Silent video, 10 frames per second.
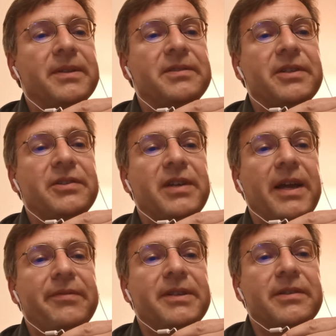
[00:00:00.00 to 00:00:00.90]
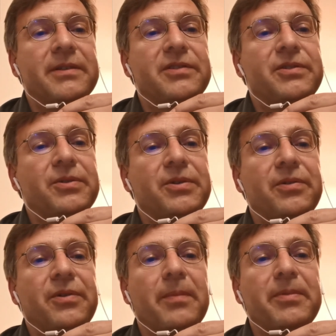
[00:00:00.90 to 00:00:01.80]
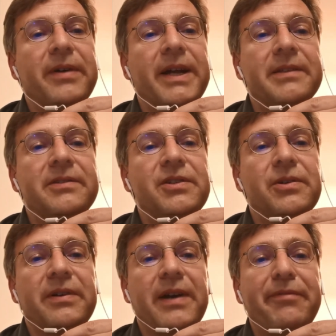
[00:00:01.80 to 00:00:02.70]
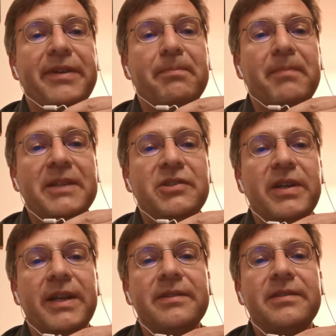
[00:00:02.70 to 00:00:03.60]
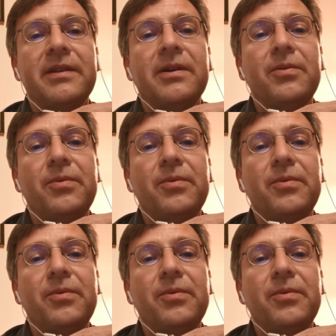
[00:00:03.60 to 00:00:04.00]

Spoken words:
with such evidence to corroborate geographic matchings